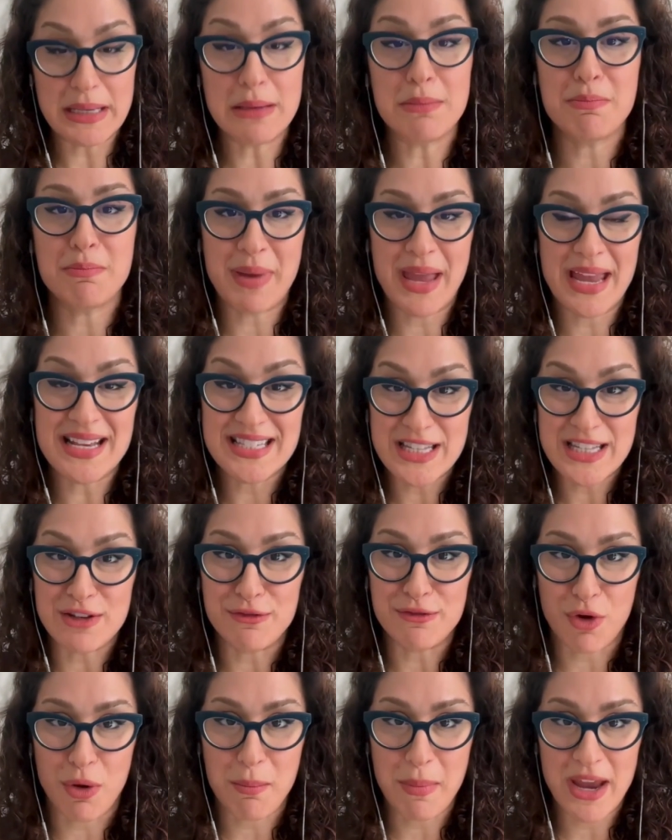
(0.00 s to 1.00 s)
based
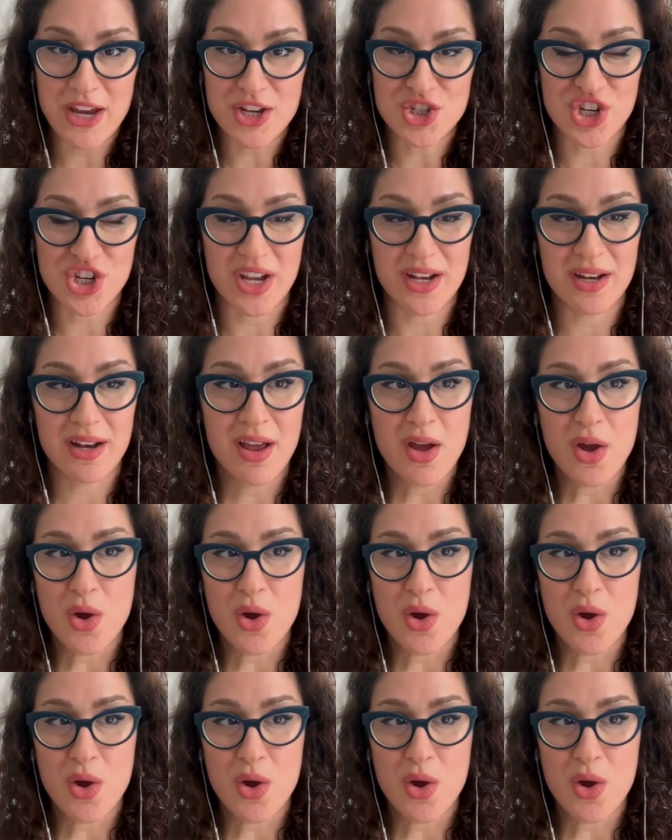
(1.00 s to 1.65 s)
information